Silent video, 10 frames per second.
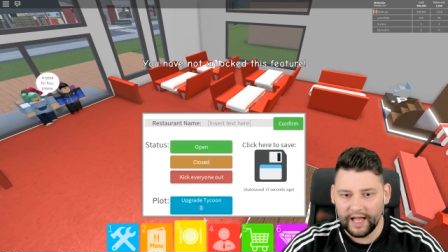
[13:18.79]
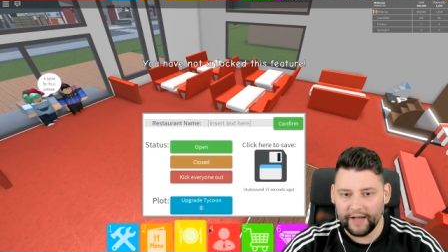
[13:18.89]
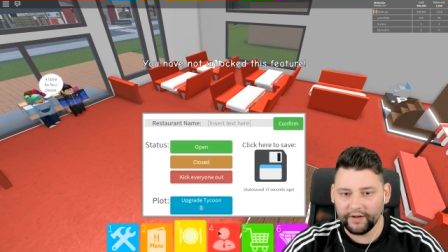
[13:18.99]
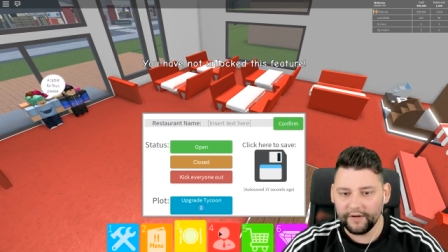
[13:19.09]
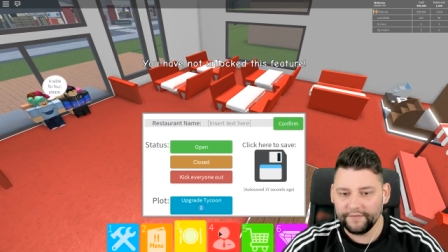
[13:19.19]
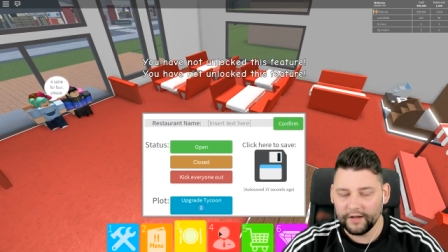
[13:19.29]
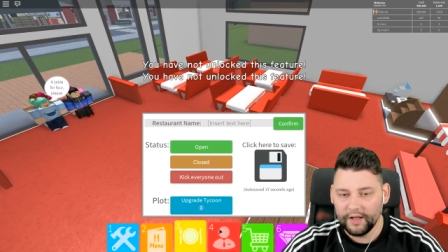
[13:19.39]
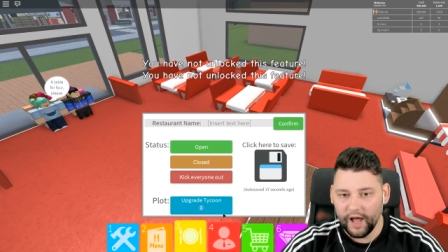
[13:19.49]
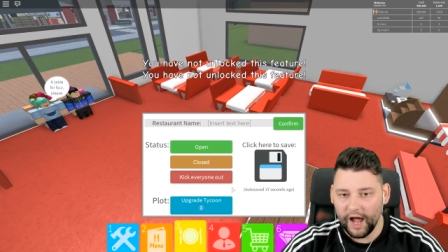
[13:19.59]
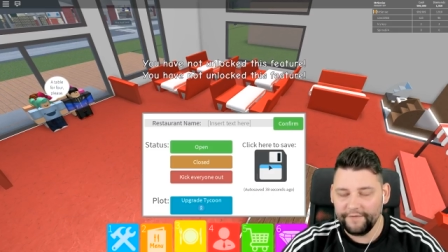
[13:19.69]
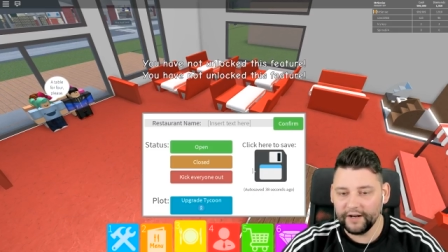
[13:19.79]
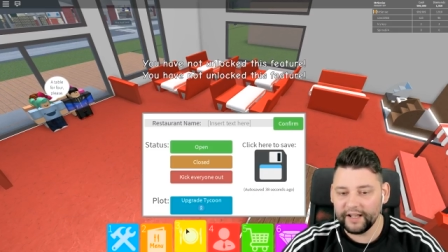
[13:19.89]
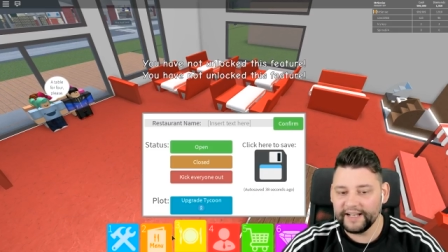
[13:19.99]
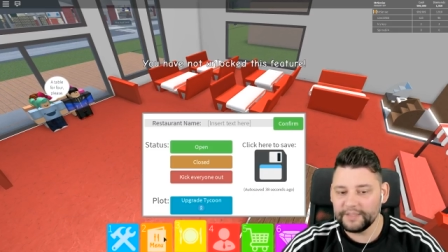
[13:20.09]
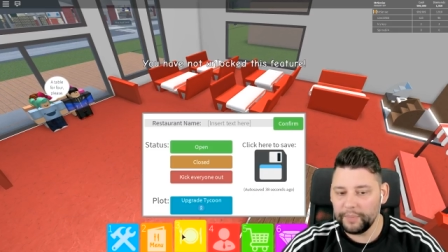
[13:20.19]
Have I got to, I feel like
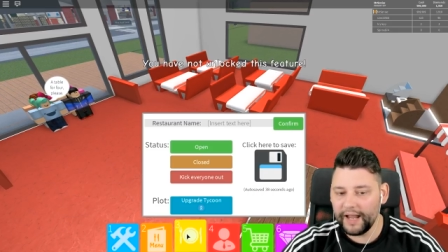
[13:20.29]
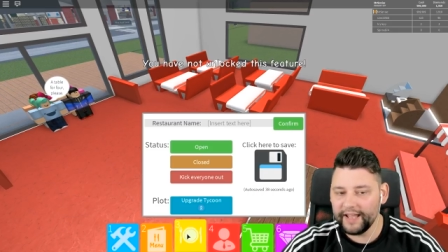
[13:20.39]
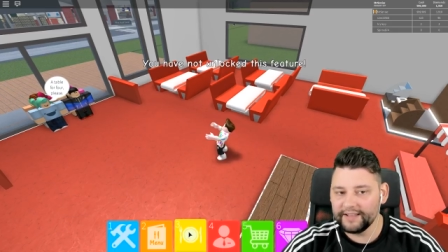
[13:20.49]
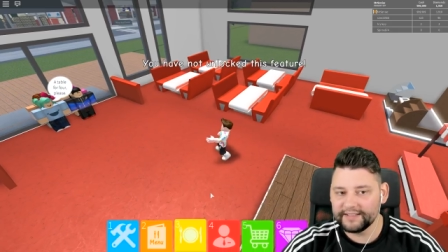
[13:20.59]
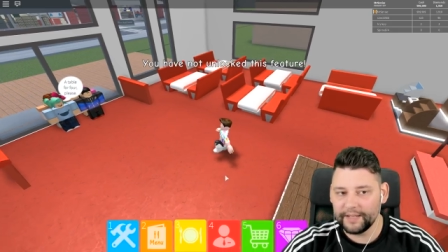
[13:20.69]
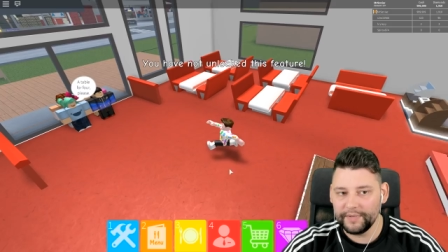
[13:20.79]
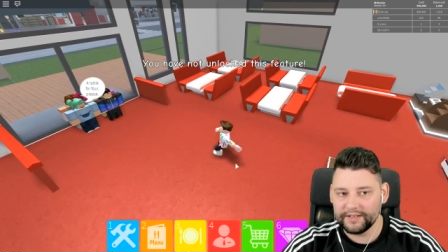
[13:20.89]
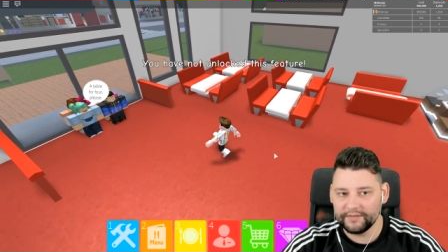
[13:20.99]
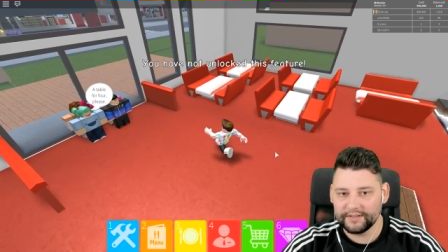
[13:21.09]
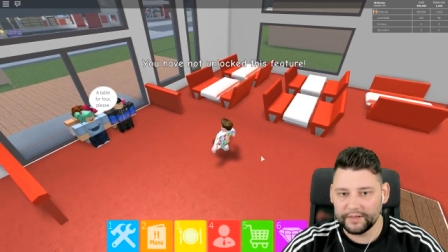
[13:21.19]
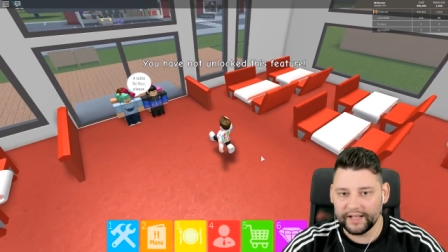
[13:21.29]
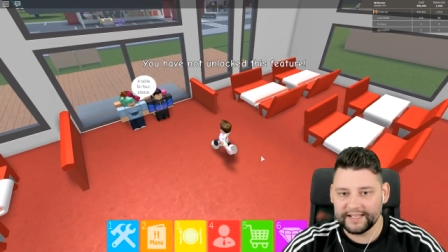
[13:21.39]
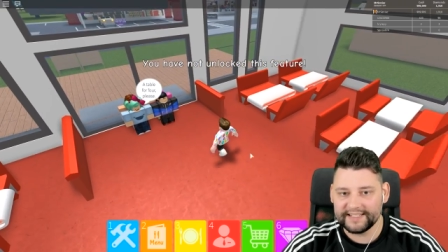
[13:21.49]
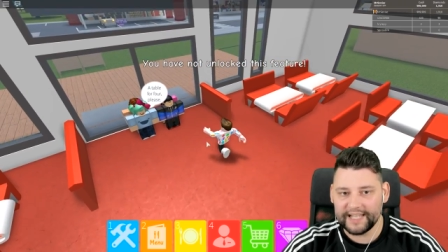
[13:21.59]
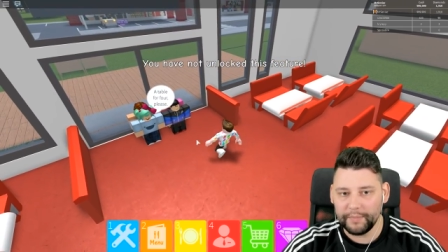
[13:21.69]
I need to play semi,
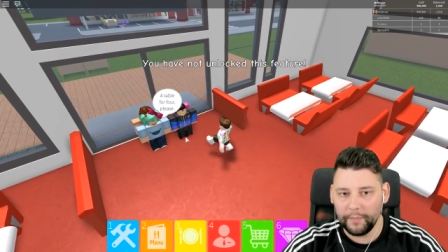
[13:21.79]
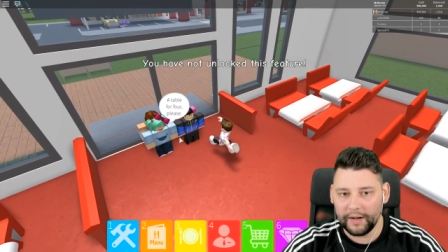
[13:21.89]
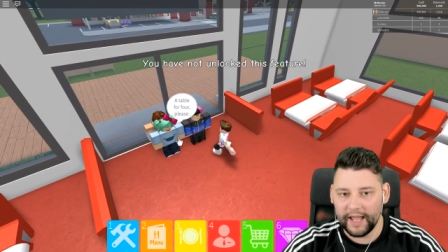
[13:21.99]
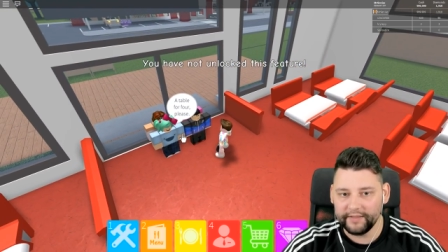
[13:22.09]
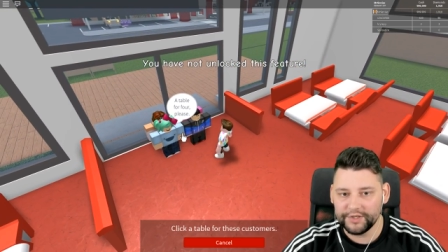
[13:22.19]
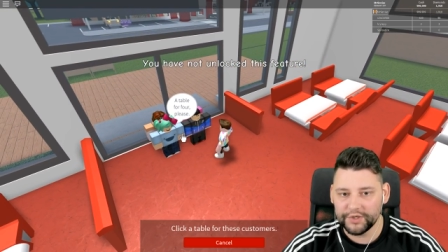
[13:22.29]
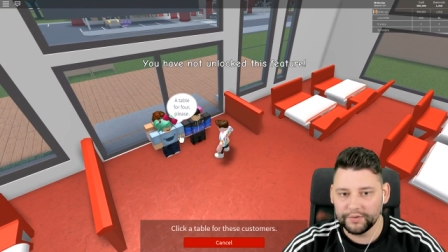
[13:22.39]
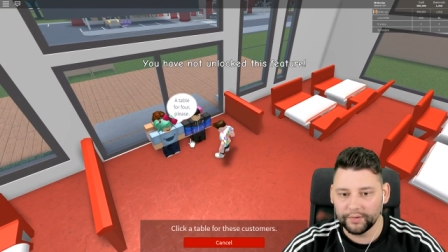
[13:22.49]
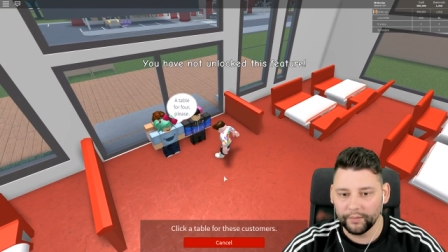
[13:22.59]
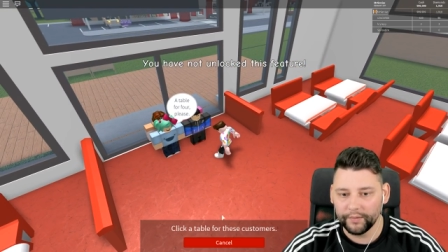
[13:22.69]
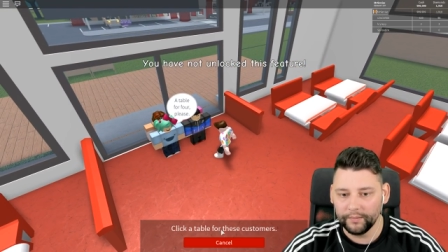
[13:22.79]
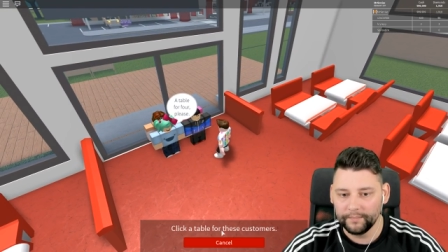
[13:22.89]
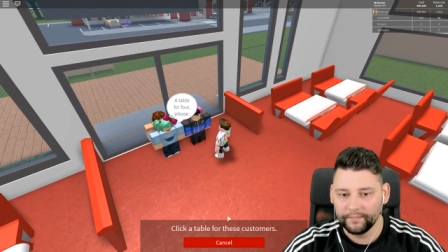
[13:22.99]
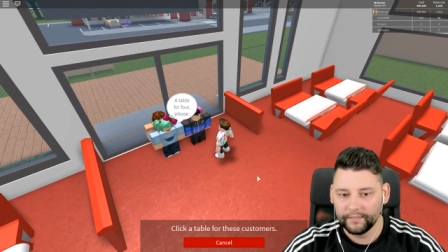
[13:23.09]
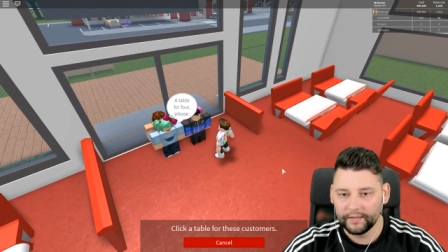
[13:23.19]
like semi play the tutorial.
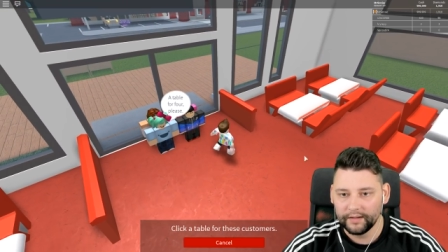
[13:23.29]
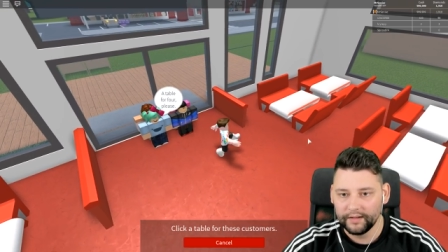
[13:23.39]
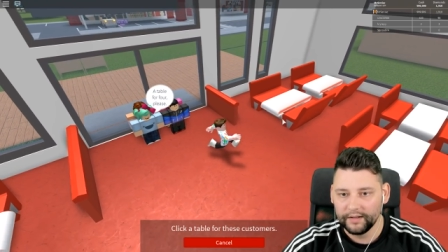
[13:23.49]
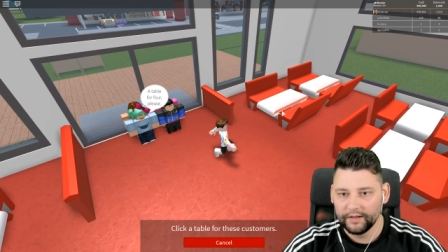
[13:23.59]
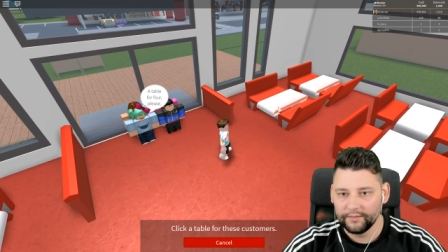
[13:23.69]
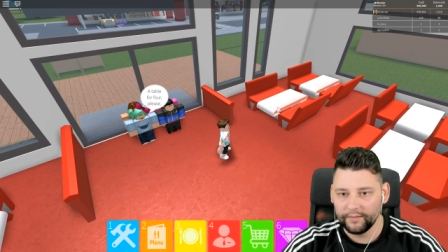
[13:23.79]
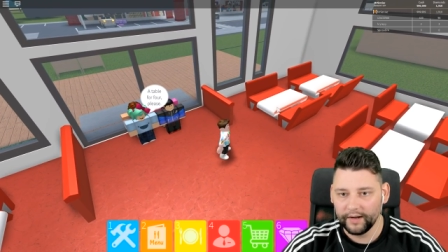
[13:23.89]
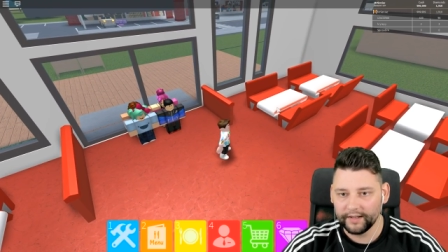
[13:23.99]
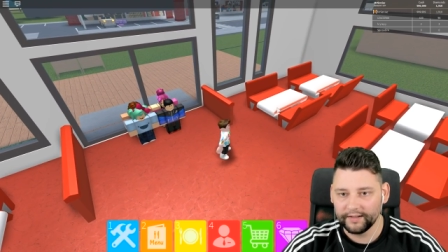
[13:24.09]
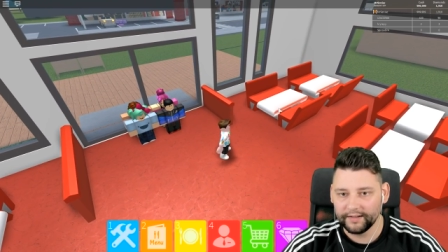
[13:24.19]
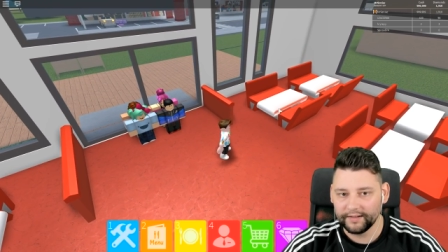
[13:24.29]
Right.